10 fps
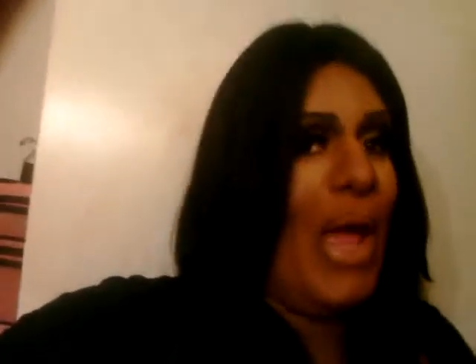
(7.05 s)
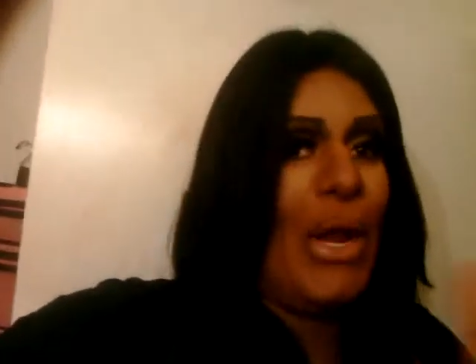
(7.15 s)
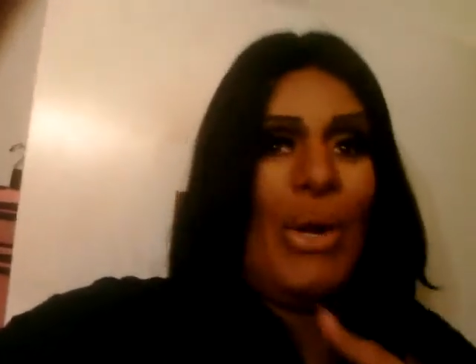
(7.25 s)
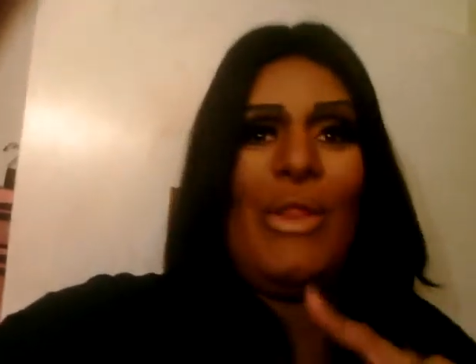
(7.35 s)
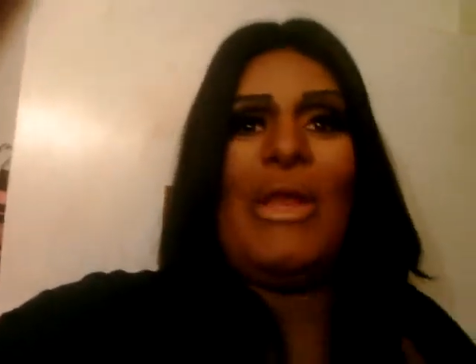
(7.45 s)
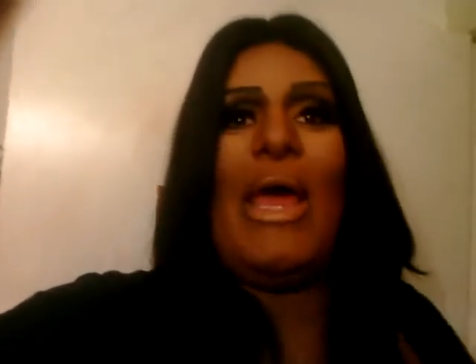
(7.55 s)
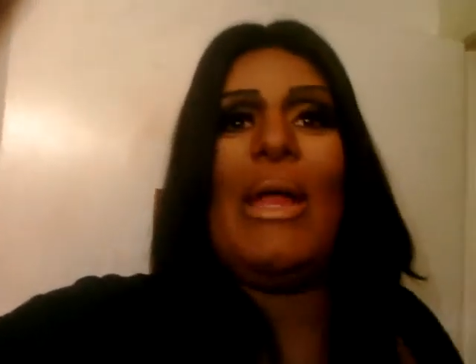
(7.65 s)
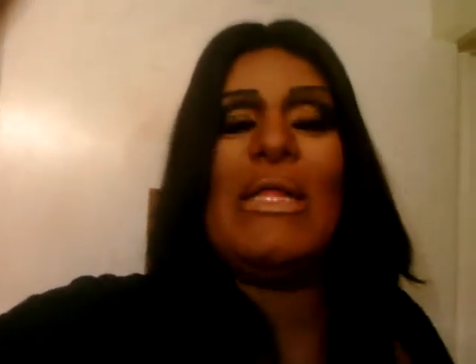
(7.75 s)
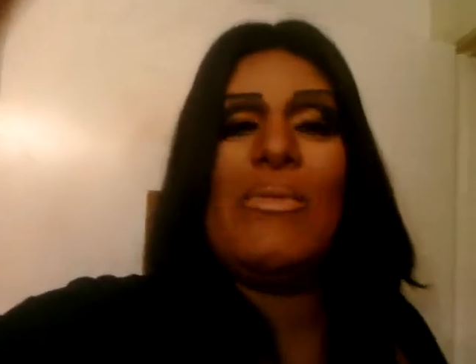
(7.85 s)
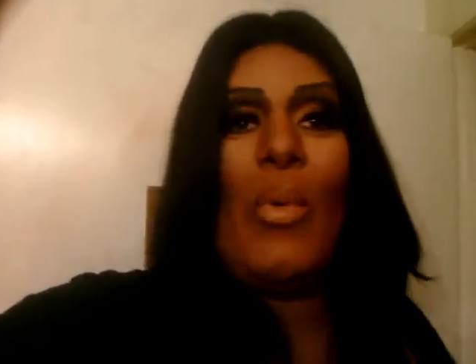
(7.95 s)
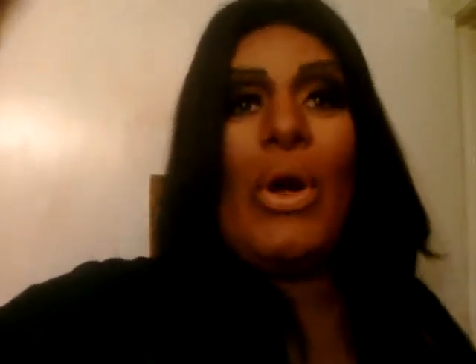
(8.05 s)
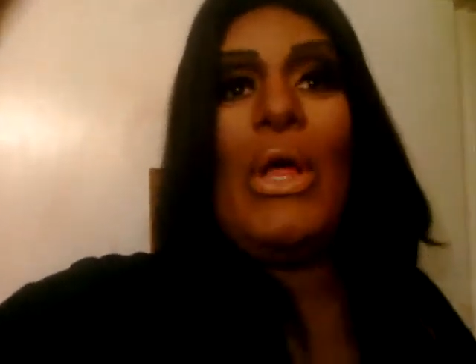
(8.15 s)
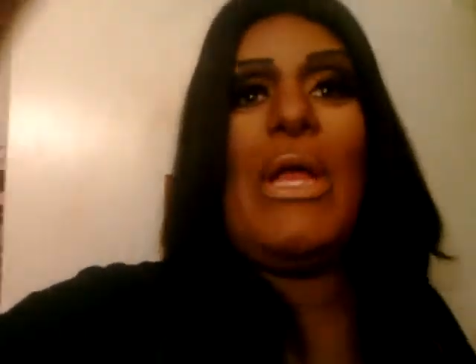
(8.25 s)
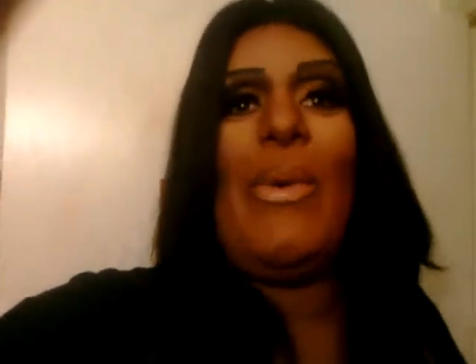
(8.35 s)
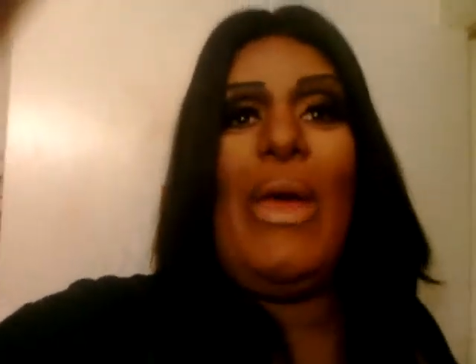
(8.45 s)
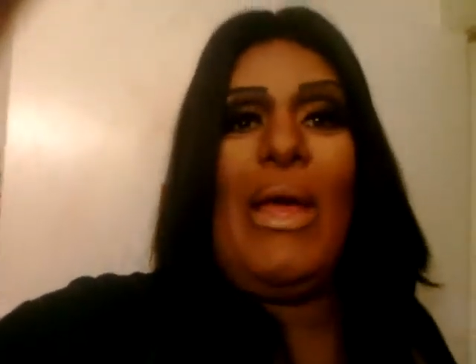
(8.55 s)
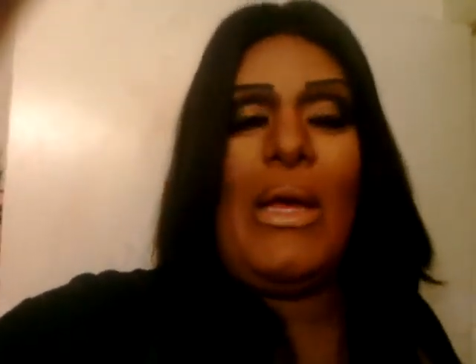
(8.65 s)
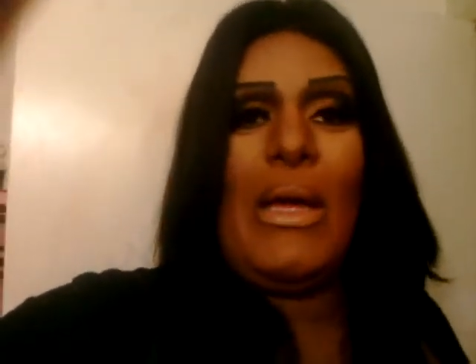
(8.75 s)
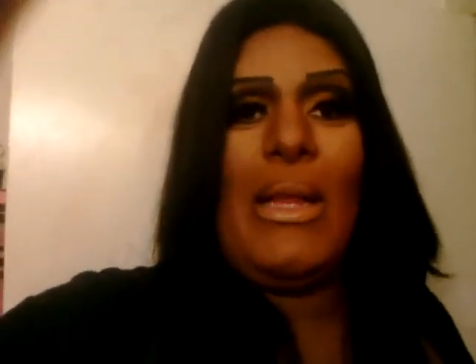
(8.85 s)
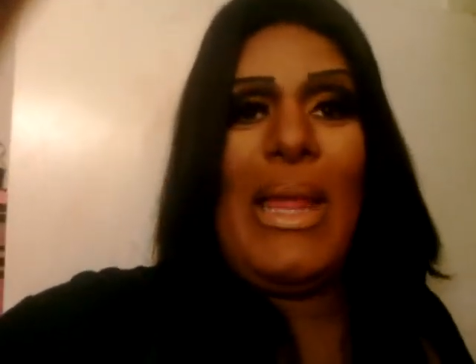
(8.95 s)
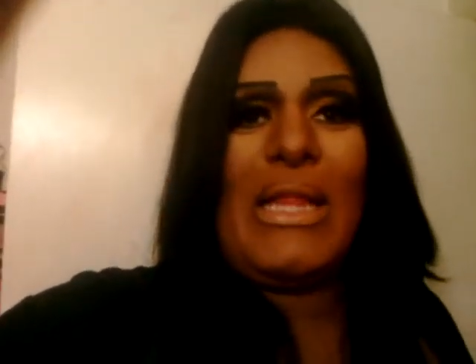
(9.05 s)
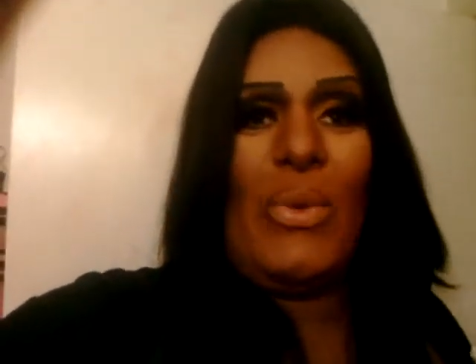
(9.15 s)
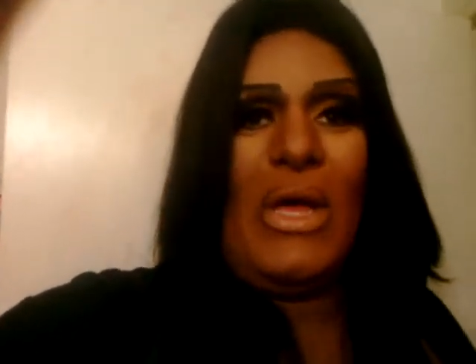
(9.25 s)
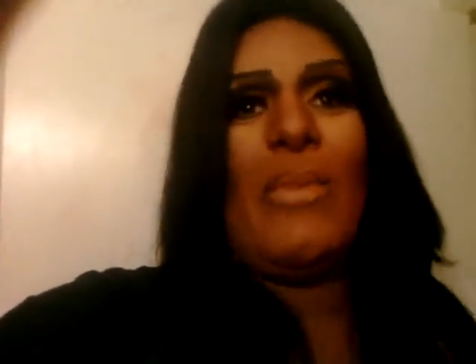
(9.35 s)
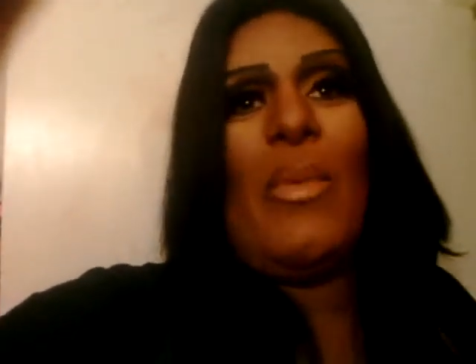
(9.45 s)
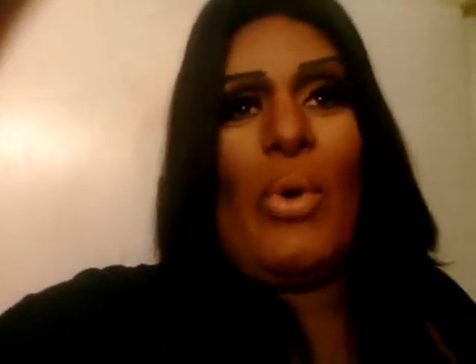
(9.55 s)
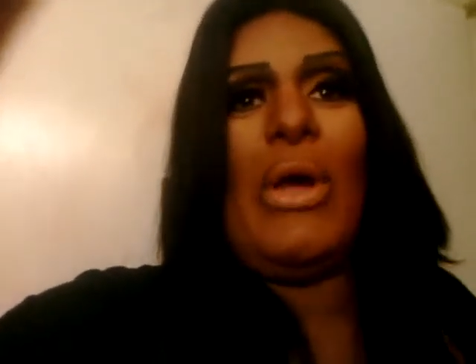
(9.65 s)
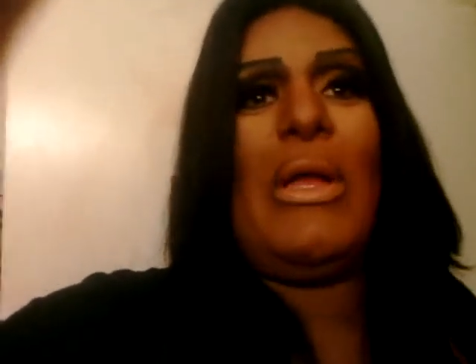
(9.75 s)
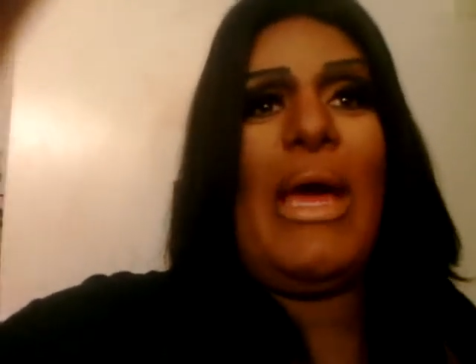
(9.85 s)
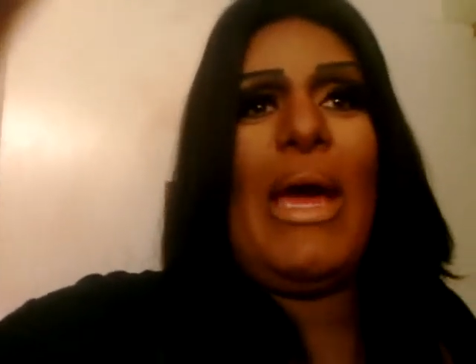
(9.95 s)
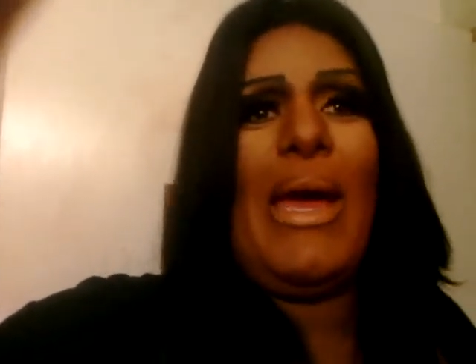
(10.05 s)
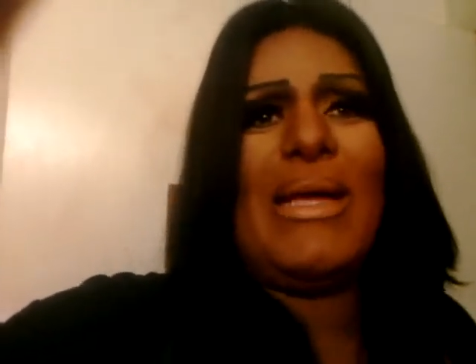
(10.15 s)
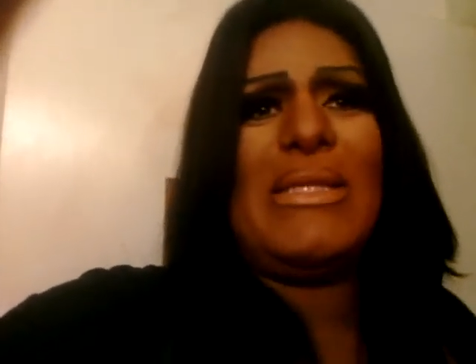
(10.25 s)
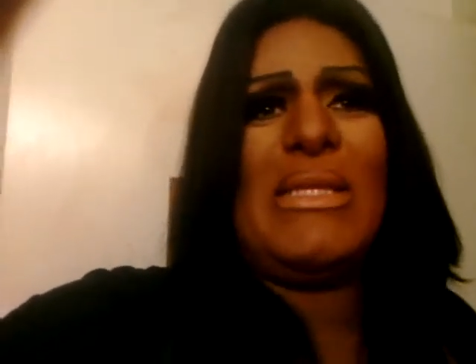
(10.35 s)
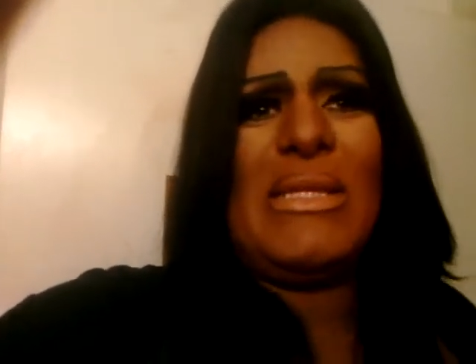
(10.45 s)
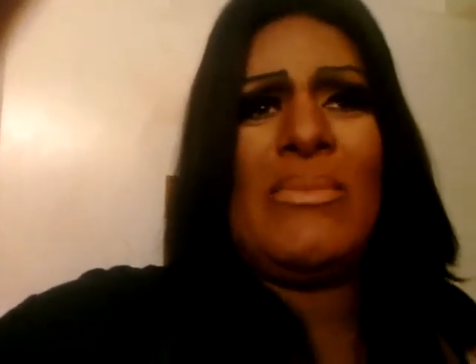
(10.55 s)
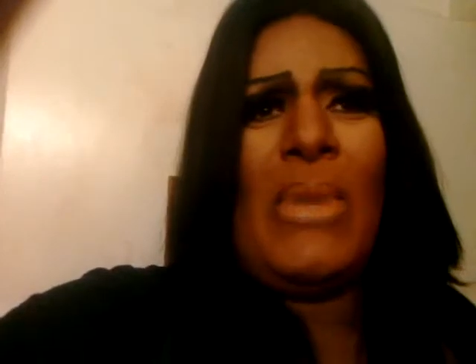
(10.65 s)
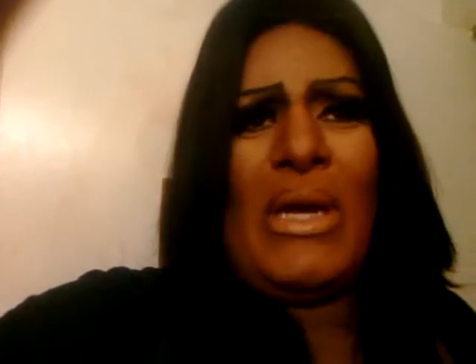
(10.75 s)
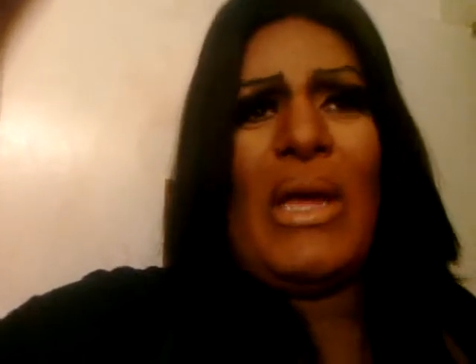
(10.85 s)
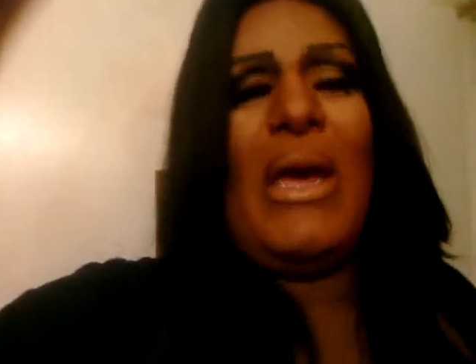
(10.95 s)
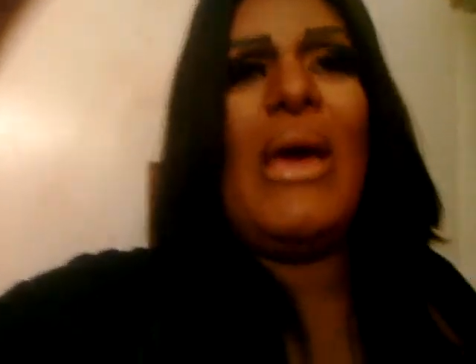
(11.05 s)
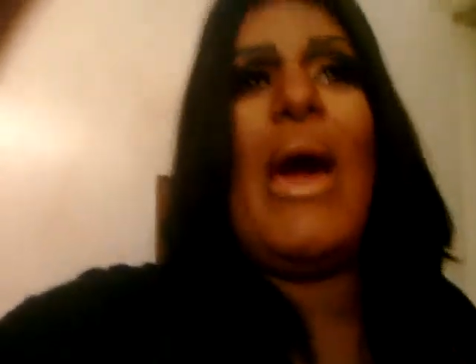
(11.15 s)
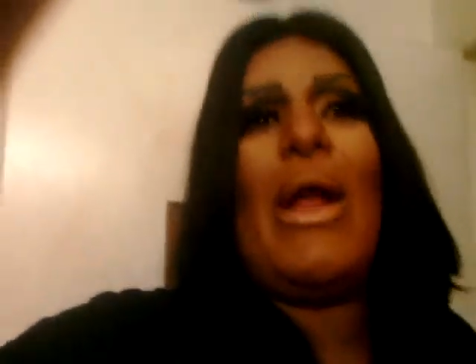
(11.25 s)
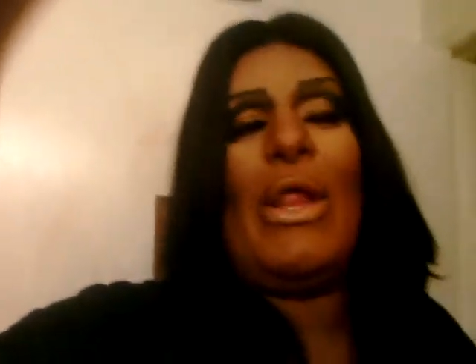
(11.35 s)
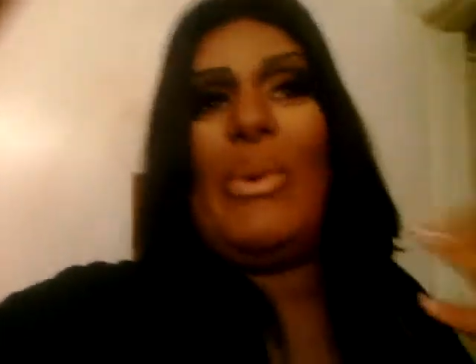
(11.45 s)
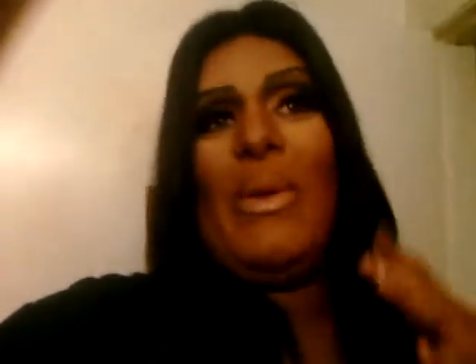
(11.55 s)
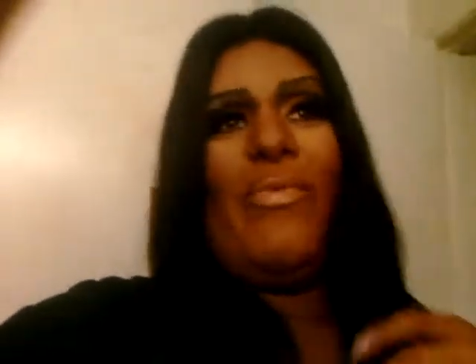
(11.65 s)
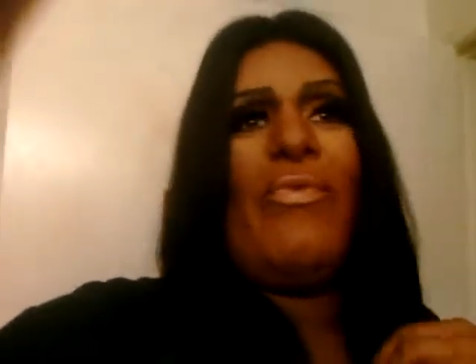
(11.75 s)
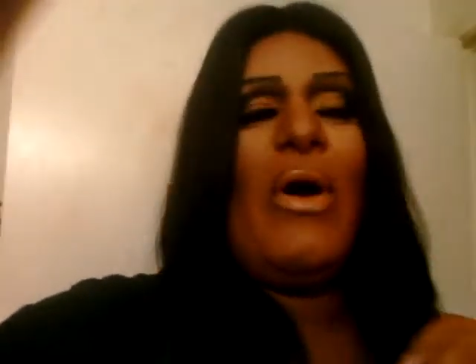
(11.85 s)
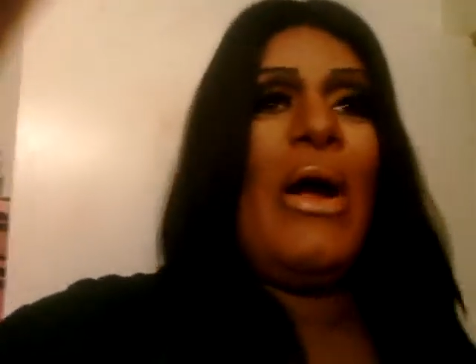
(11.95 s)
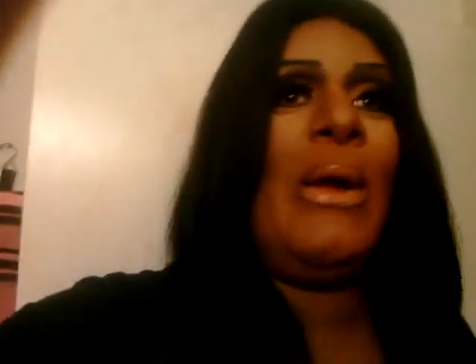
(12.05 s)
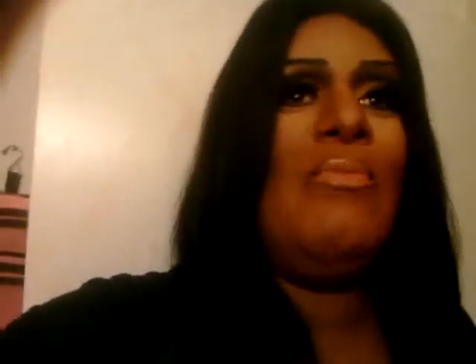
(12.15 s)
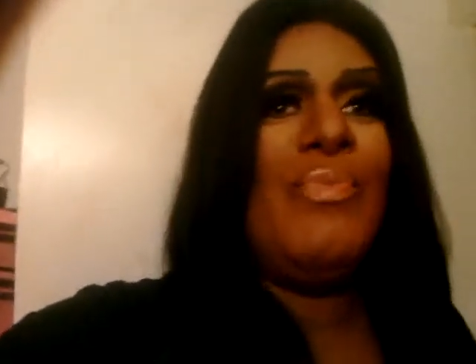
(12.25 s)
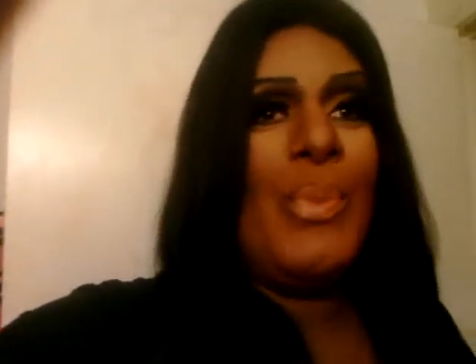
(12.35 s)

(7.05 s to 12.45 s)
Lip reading: I don't know the date. It's Memorial Day week. Like, the week of Memorial Day. I guess it's Monday. I don't know. The week before.